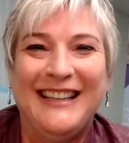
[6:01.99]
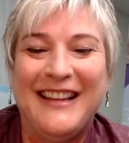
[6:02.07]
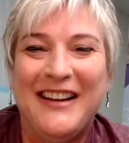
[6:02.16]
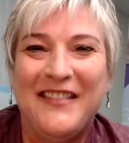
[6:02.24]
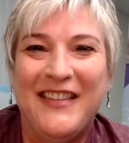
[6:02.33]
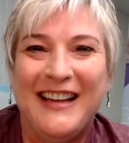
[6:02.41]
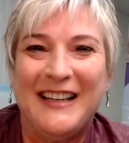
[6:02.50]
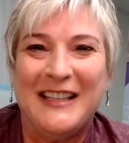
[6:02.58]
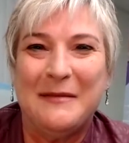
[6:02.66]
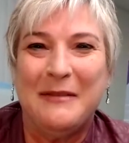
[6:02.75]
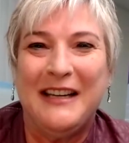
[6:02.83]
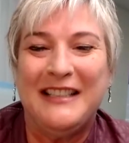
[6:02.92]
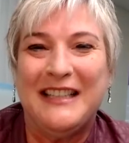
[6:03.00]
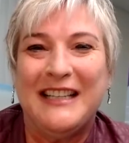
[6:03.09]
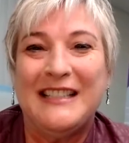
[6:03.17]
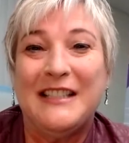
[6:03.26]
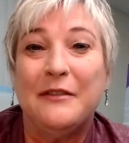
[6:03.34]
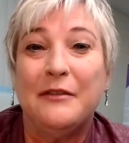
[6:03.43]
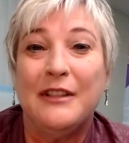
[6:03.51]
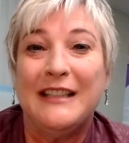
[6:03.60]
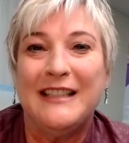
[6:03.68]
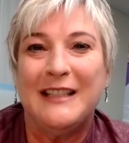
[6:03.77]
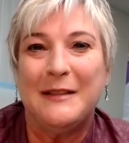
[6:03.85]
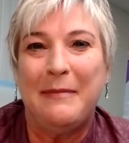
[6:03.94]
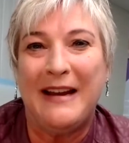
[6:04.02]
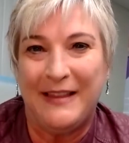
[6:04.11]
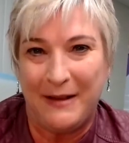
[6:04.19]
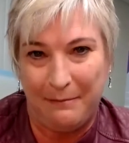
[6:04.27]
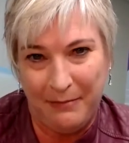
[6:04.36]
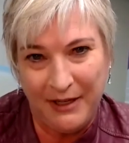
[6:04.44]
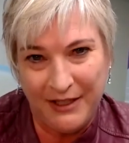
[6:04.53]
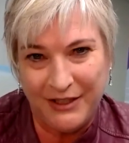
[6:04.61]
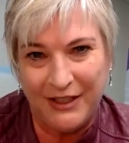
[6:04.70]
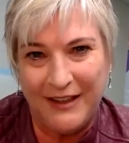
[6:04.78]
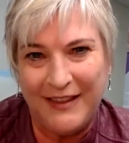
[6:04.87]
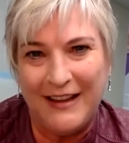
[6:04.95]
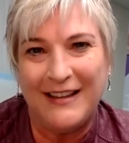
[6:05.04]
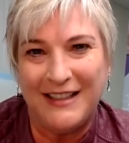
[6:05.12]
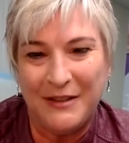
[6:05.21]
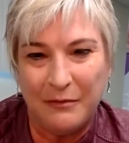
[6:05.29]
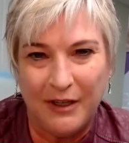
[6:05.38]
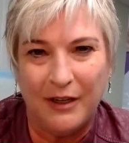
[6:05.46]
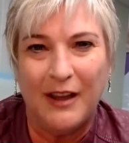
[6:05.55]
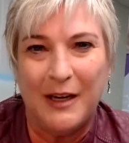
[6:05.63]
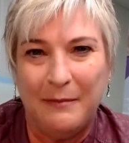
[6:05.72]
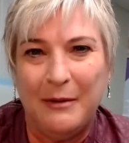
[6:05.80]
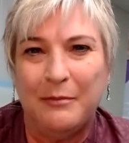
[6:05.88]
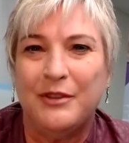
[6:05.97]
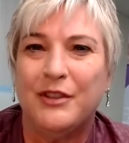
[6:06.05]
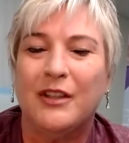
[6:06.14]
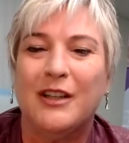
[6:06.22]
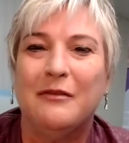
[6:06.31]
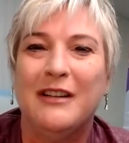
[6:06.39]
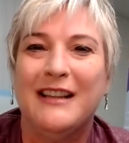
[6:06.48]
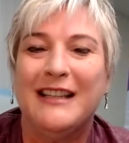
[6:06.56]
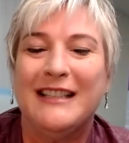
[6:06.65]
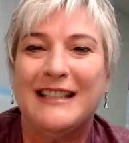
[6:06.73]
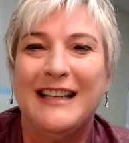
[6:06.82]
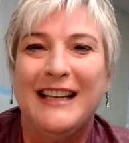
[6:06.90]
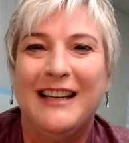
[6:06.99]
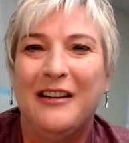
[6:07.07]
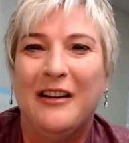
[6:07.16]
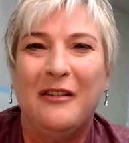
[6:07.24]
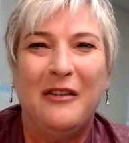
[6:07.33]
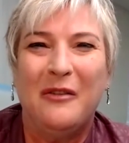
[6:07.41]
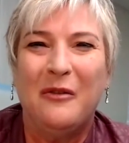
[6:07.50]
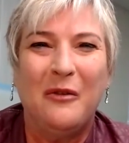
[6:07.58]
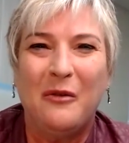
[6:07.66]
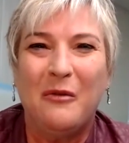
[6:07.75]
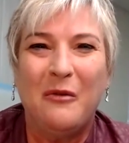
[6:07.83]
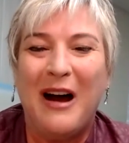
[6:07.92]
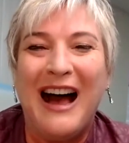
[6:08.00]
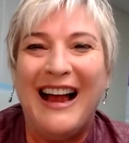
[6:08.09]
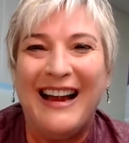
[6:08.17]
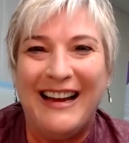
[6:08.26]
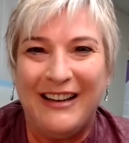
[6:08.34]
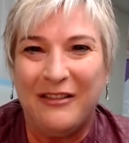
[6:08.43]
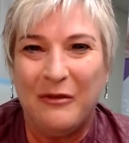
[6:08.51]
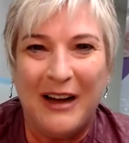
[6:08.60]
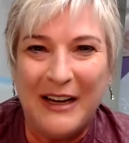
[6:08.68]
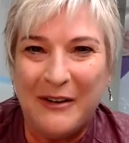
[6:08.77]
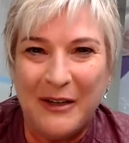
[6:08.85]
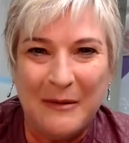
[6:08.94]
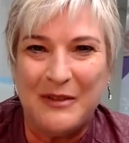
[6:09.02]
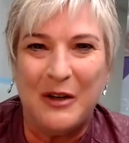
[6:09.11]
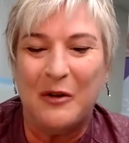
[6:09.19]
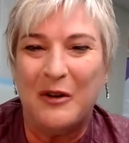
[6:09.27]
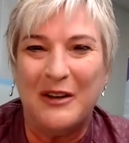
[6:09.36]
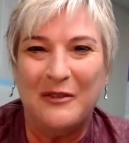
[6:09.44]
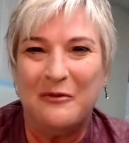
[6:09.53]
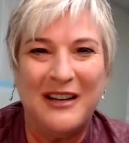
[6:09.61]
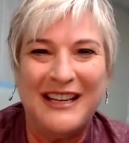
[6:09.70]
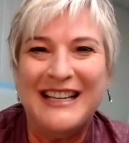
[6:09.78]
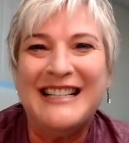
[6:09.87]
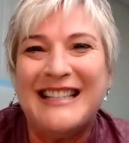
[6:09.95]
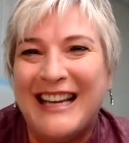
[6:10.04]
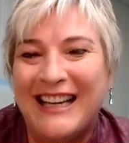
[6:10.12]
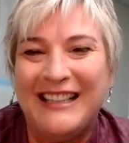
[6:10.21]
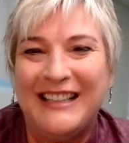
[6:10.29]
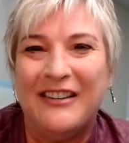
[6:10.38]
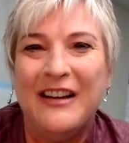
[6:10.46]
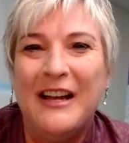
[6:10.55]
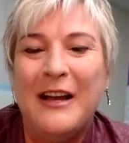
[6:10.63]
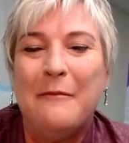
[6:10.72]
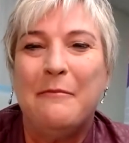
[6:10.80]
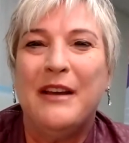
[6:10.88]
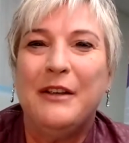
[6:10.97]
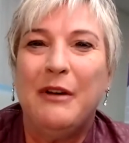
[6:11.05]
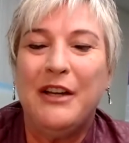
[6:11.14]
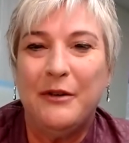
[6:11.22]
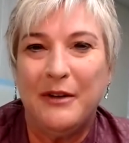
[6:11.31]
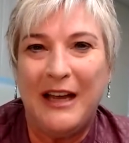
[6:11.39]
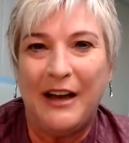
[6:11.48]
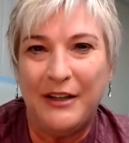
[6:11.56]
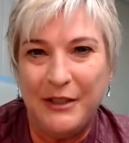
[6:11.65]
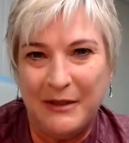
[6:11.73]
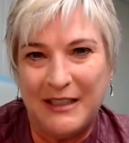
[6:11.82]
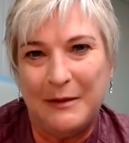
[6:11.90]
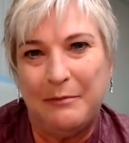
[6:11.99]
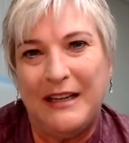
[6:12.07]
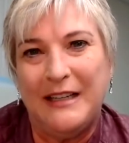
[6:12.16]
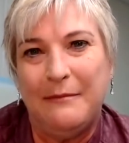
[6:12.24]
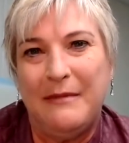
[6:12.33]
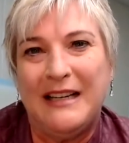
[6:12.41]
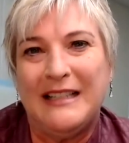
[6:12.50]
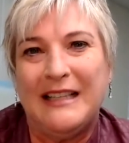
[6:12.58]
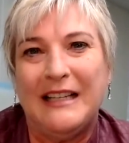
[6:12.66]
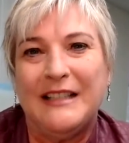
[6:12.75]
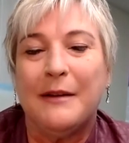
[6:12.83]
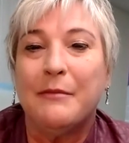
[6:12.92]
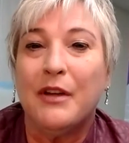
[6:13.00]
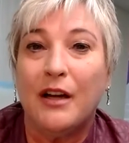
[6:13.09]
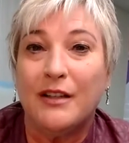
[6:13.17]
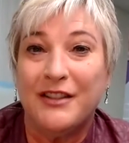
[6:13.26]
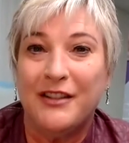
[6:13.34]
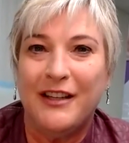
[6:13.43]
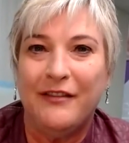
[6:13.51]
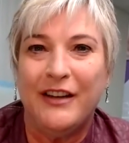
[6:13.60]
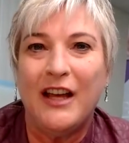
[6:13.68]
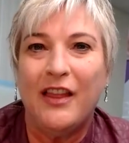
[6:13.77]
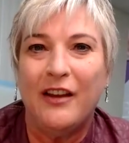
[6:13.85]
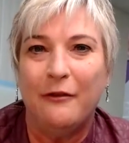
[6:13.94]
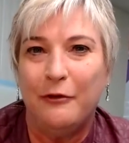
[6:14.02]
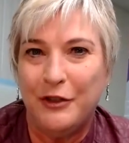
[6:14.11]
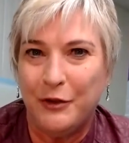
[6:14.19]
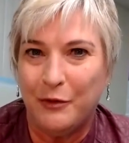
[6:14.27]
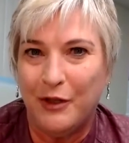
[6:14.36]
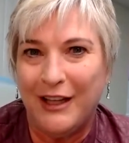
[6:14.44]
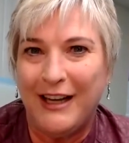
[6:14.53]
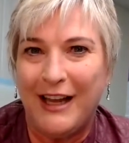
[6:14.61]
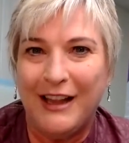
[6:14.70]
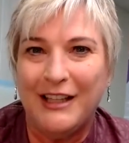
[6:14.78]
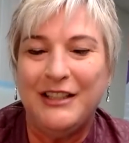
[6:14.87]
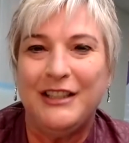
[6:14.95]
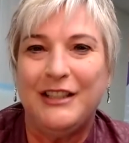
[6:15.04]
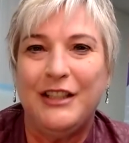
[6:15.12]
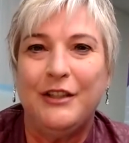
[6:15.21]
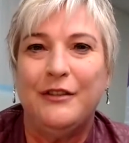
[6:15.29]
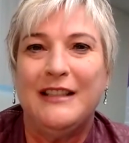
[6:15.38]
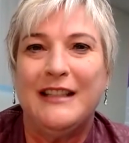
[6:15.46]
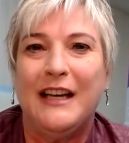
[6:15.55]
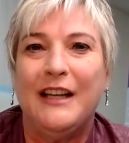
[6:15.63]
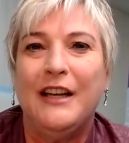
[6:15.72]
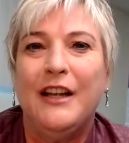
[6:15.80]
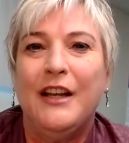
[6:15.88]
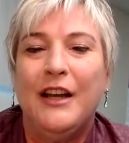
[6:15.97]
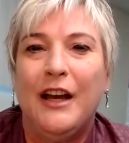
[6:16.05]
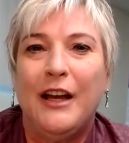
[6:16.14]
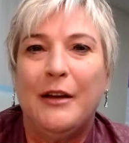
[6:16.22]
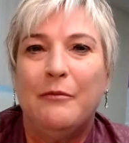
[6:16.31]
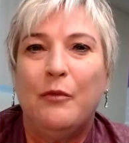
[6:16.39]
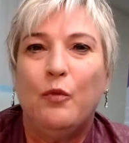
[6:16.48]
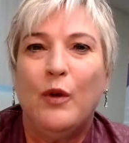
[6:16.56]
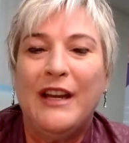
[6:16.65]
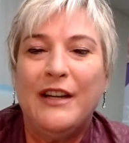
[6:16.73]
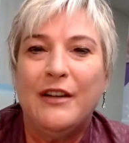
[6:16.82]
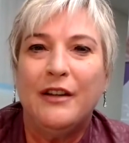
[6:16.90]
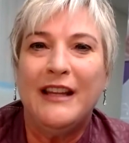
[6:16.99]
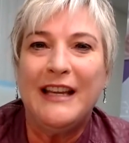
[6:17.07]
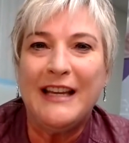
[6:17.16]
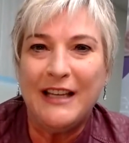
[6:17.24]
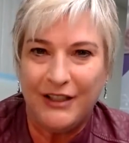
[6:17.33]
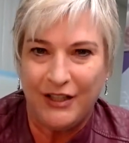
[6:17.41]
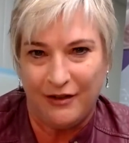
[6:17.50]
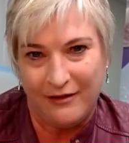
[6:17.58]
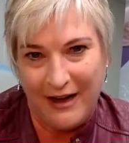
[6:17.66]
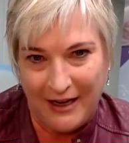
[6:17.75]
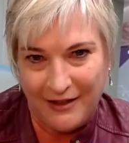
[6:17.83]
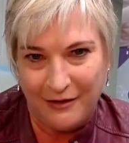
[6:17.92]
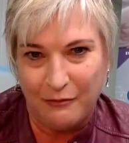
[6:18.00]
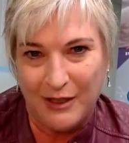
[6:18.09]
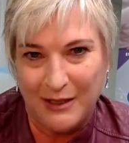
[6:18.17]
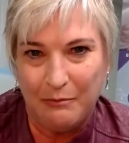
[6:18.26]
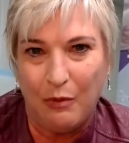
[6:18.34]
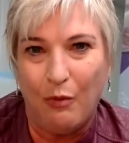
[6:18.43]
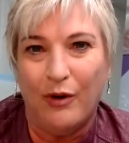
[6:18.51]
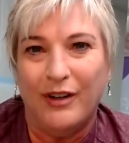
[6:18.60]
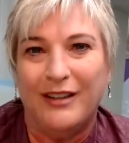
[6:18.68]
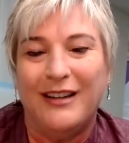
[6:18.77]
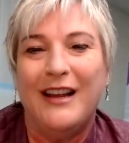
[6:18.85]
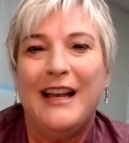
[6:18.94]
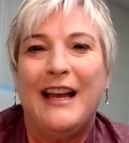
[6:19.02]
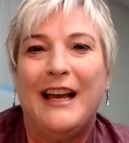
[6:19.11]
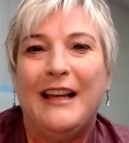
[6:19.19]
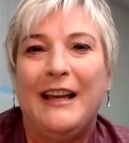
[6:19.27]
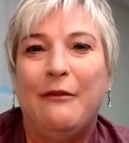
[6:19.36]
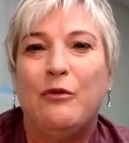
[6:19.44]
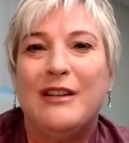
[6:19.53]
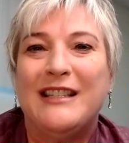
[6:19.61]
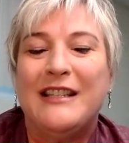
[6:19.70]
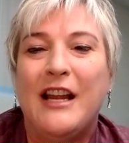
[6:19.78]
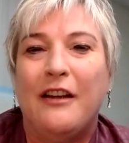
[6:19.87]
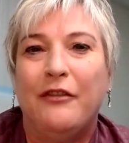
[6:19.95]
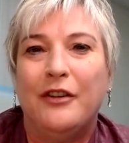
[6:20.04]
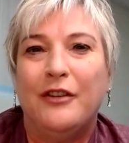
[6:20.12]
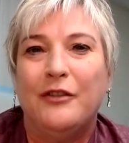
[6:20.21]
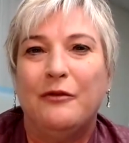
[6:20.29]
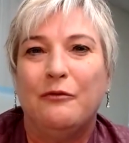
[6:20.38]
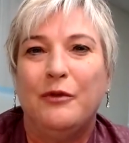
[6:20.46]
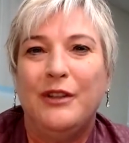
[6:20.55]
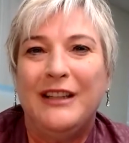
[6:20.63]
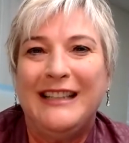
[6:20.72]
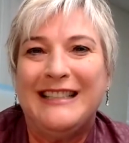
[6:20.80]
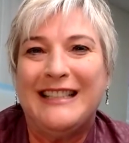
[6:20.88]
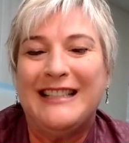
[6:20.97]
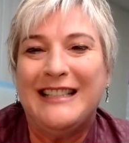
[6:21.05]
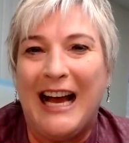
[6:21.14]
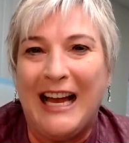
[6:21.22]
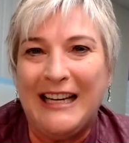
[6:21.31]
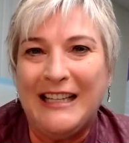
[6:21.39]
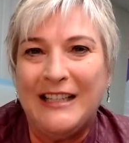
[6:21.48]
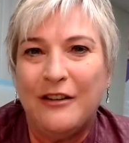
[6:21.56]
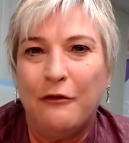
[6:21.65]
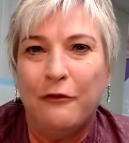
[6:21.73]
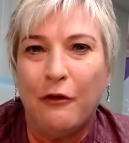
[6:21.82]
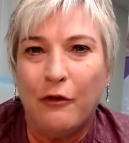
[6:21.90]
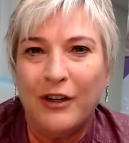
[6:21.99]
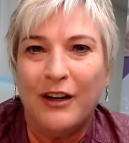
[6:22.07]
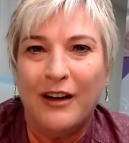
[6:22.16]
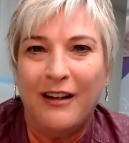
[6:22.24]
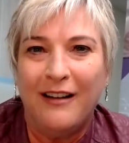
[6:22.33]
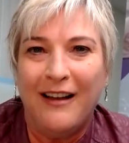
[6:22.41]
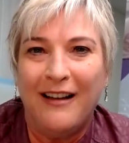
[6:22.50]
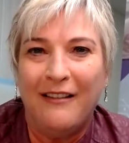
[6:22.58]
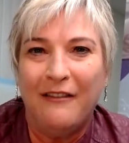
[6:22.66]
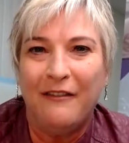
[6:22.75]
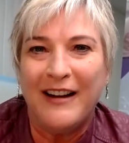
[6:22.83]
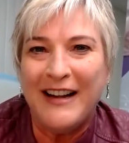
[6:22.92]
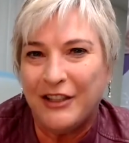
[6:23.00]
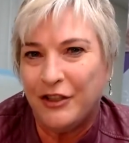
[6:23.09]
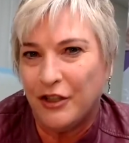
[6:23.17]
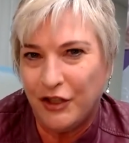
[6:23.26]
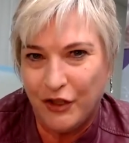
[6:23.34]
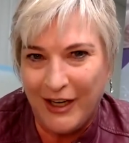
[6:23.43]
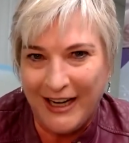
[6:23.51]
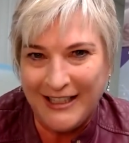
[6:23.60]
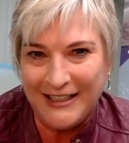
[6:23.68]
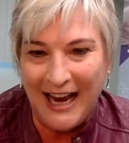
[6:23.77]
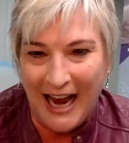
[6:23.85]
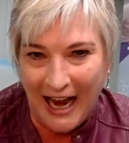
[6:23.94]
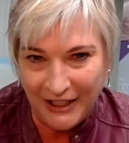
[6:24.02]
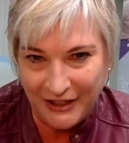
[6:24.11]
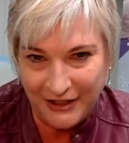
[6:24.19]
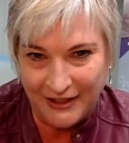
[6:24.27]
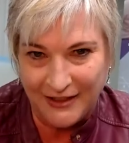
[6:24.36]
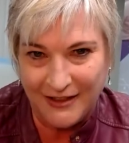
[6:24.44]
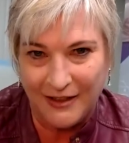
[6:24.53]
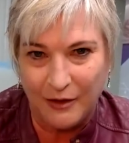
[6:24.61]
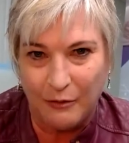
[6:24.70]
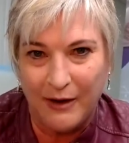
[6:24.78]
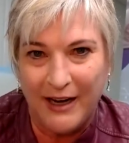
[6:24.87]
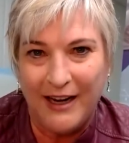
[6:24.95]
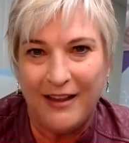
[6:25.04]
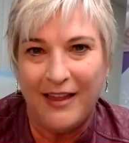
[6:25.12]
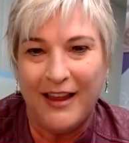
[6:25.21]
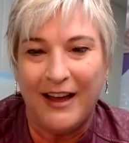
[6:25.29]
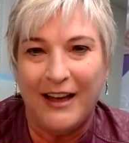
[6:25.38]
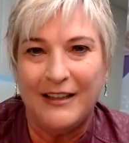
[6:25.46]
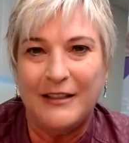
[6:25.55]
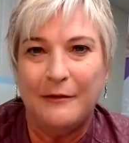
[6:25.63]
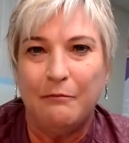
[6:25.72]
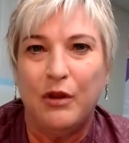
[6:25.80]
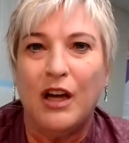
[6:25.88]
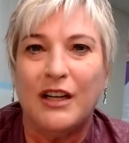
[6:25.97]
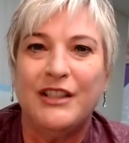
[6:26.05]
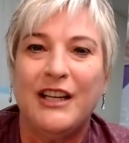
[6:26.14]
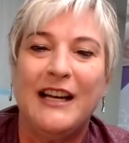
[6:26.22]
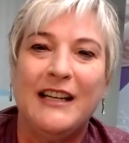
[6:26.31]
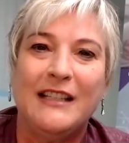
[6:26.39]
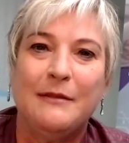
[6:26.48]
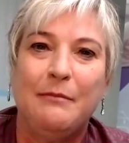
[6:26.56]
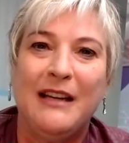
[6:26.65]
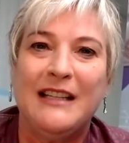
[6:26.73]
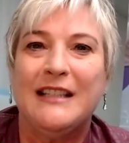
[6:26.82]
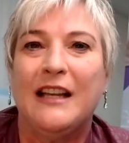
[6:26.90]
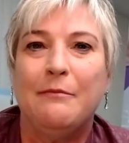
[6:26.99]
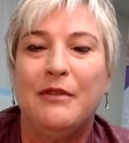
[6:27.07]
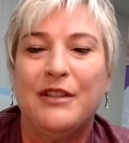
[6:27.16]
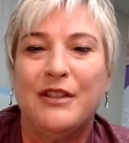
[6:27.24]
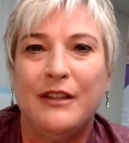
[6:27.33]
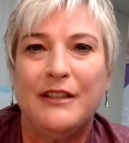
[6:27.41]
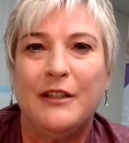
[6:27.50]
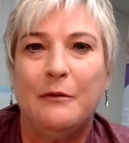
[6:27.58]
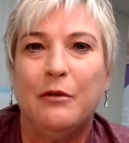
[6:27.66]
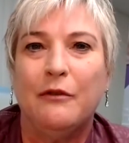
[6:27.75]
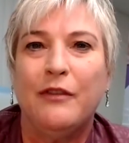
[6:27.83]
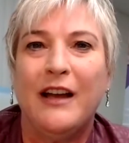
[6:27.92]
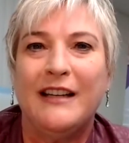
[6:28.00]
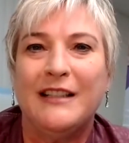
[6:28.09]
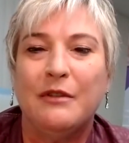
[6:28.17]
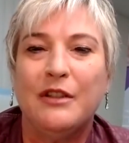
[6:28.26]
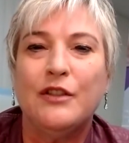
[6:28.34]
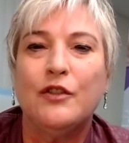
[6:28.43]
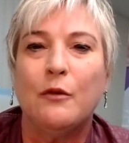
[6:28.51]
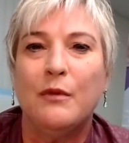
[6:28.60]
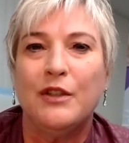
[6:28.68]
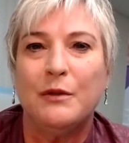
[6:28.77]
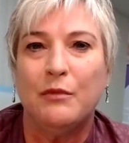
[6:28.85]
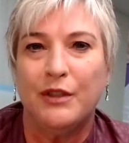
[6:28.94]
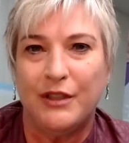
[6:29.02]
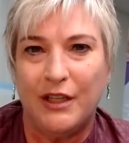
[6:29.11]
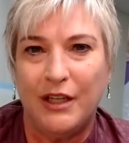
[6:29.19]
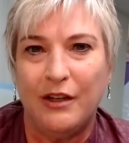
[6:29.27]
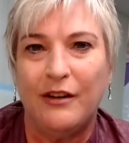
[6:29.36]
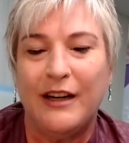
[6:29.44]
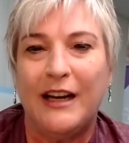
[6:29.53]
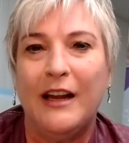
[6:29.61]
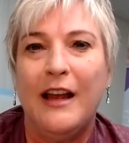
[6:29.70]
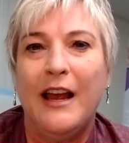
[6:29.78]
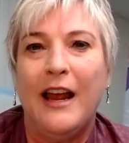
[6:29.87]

love that explanation because it really does paint the picture. I think that's what a lot of people struggle with is why why crypto and what is it you know but what you how you explained it makes sense i'm going to also give another visual analogy too is that um, when the internet was born it was never really designed for financial transactions, the way that blockchain is being set up is going to provide us with so much more security.